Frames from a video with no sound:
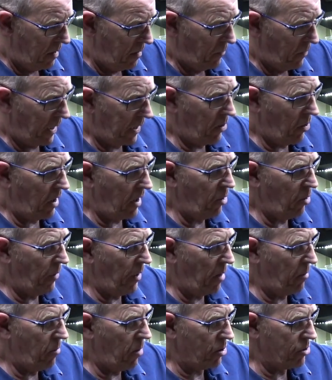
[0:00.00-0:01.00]
but they've got a little
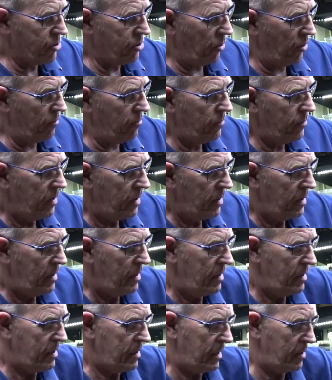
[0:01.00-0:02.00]
bit of moss on them,
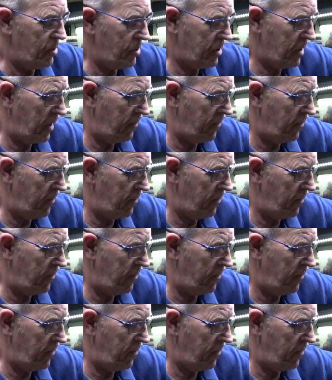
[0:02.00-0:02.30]
so it just